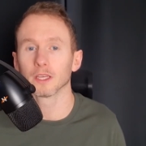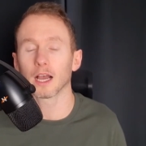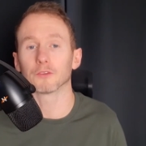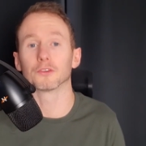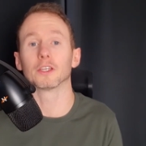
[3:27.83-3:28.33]
I've
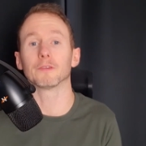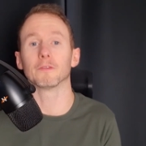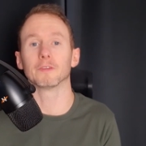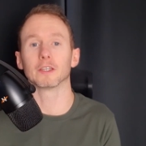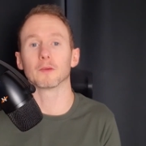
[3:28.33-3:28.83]
done a different
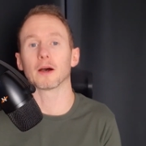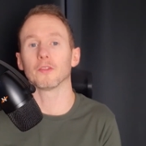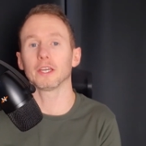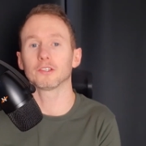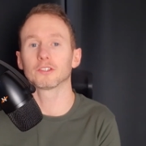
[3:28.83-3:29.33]
video about
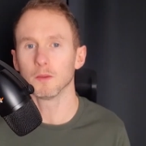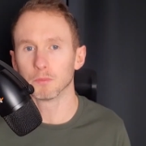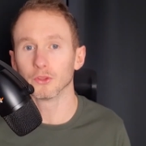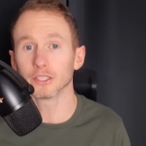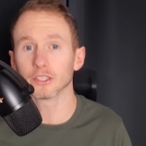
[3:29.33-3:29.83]
this, but
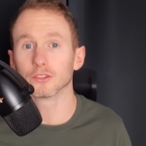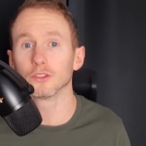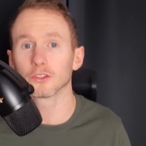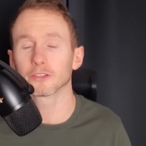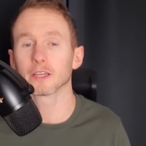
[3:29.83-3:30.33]
this is
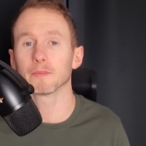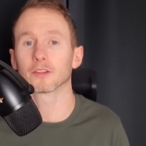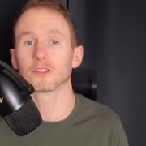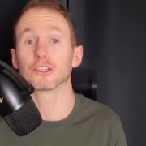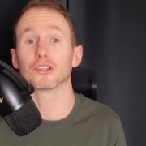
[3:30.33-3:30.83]
another great
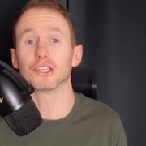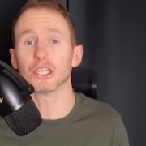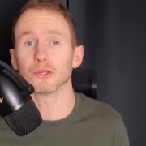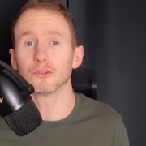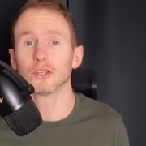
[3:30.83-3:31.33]
method you can
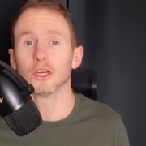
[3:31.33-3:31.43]
use